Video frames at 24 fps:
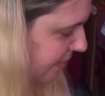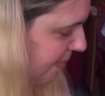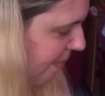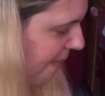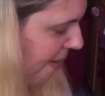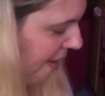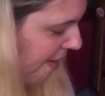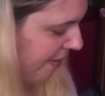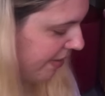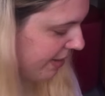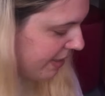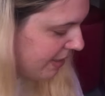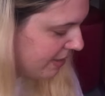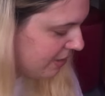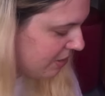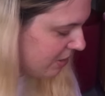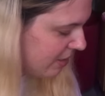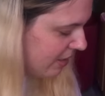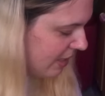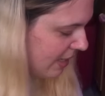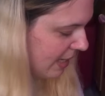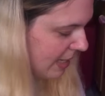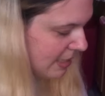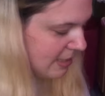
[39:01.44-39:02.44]
Okay, so
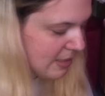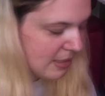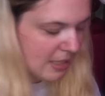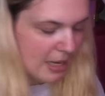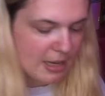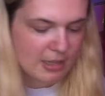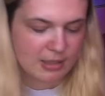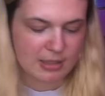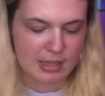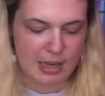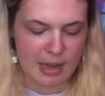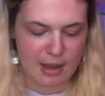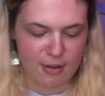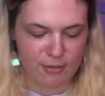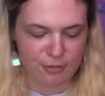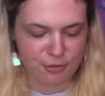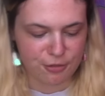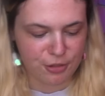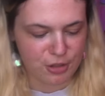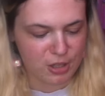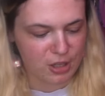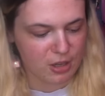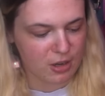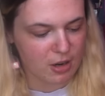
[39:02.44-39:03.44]
the last case I have for
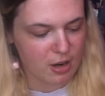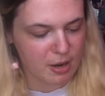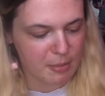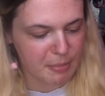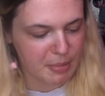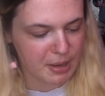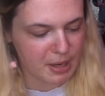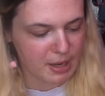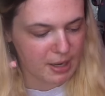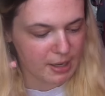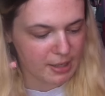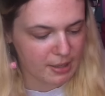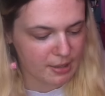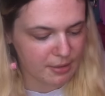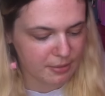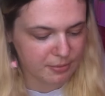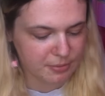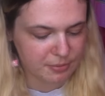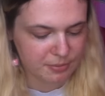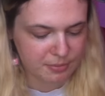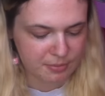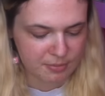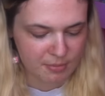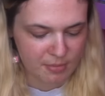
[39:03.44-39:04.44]
the iPad
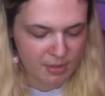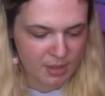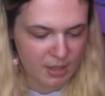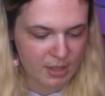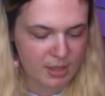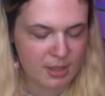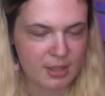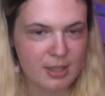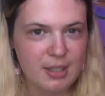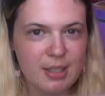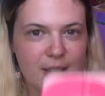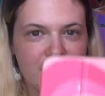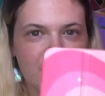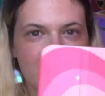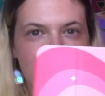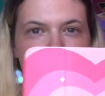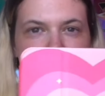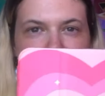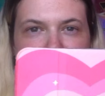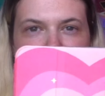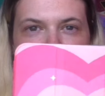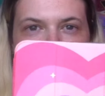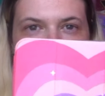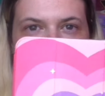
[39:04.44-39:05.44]
is
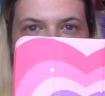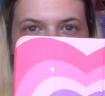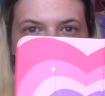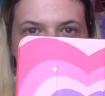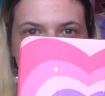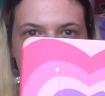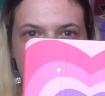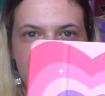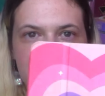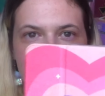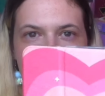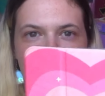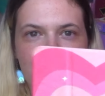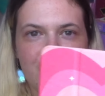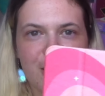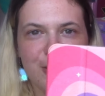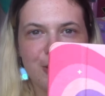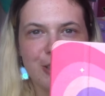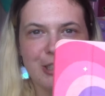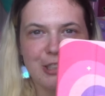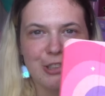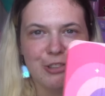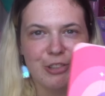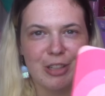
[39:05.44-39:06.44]
this one. I
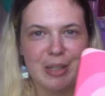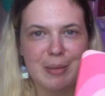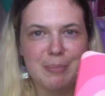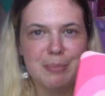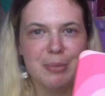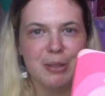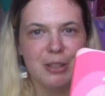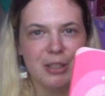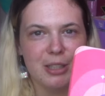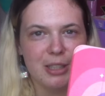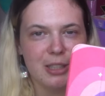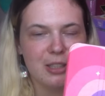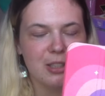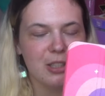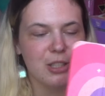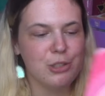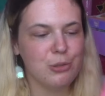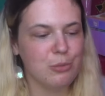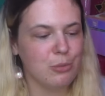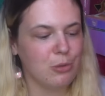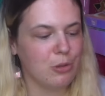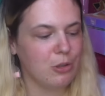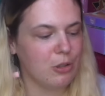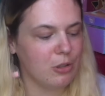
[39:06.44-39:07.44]
regret buying
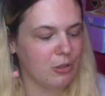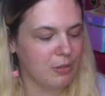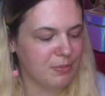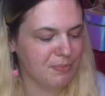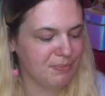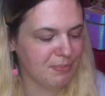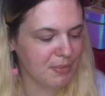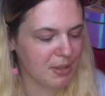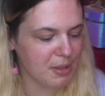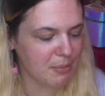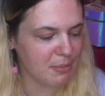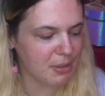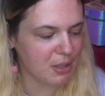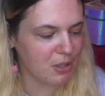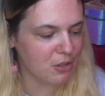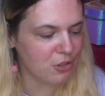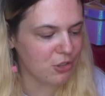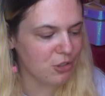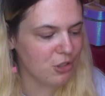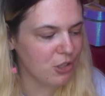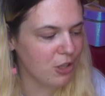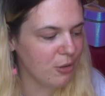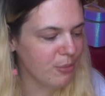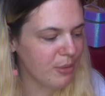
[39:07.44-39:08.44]
this one
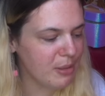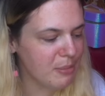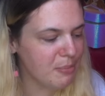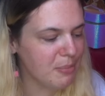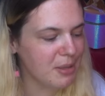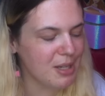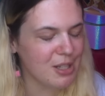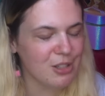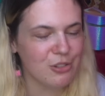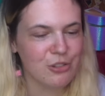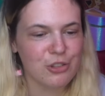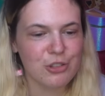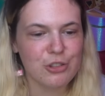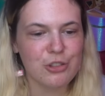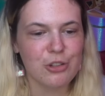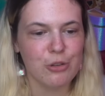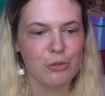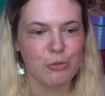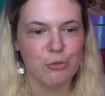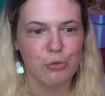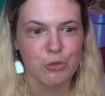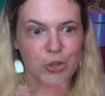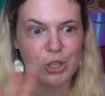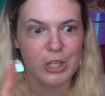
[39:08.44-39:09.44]
because, you know, when pictures look
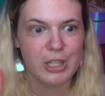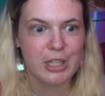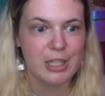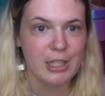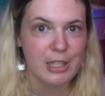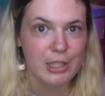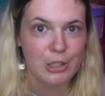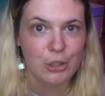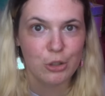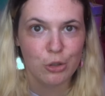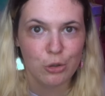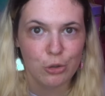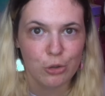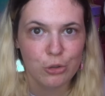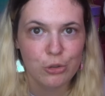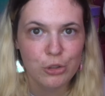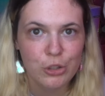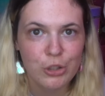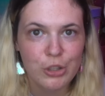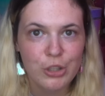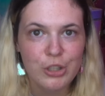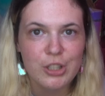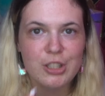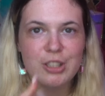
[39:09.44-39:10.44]
really good,
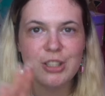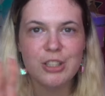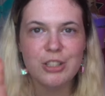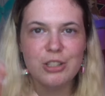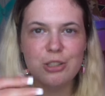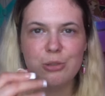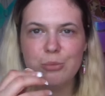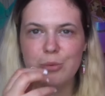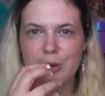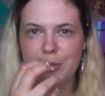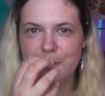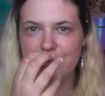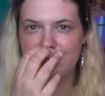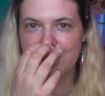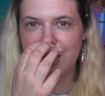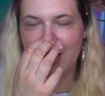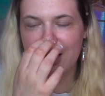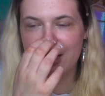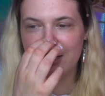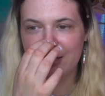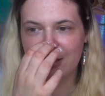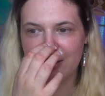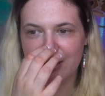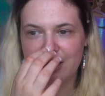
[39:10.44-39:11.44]
this is what I'm
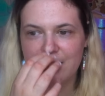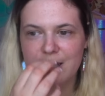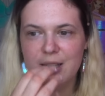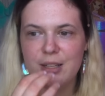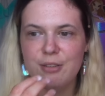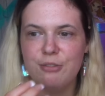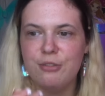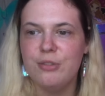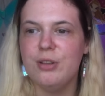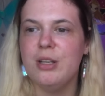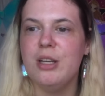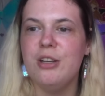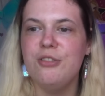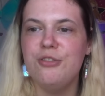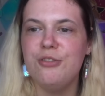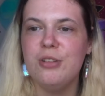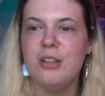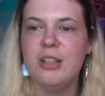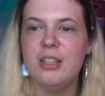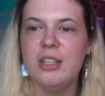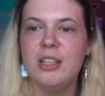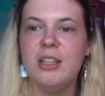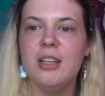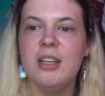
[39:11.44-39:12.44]
saying, like if
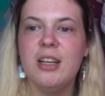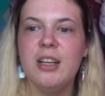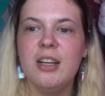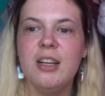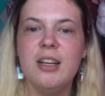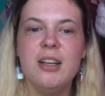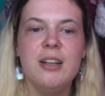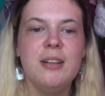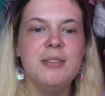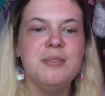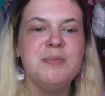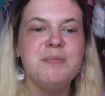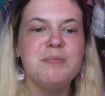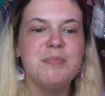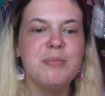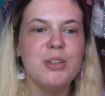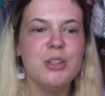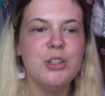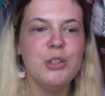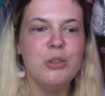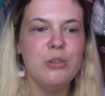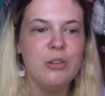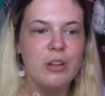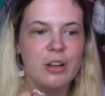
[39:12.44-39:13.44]
like
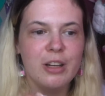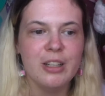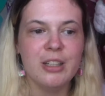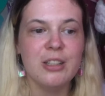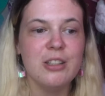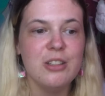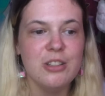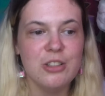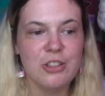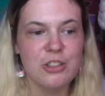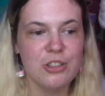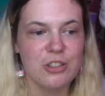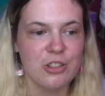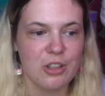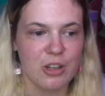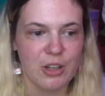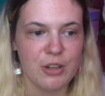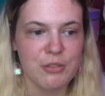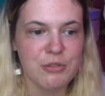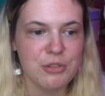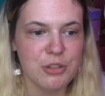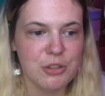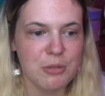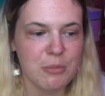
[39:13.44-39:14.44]
you like the design
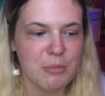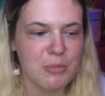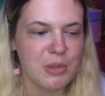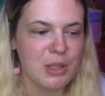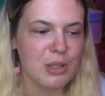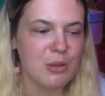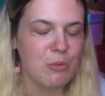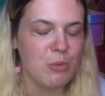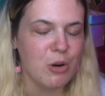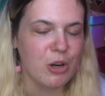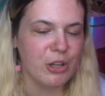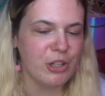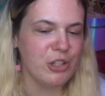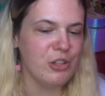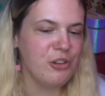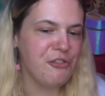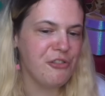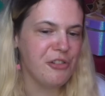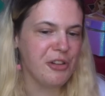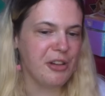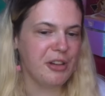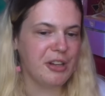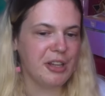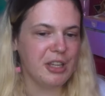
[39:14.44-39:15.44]
of something, why do you
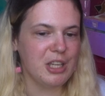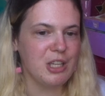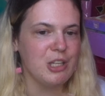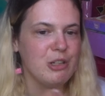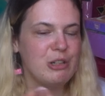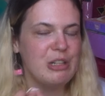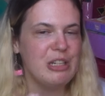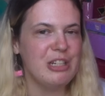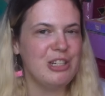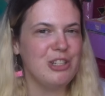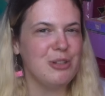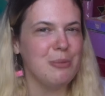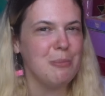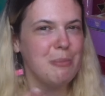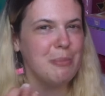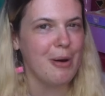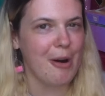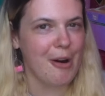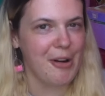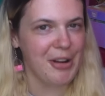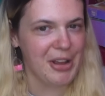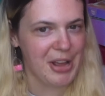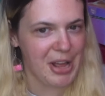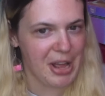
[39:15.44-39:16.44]
feel like you need to
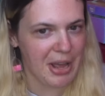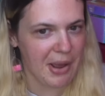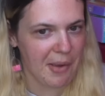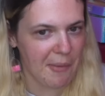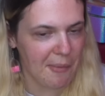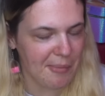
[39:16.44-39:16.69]
buy it?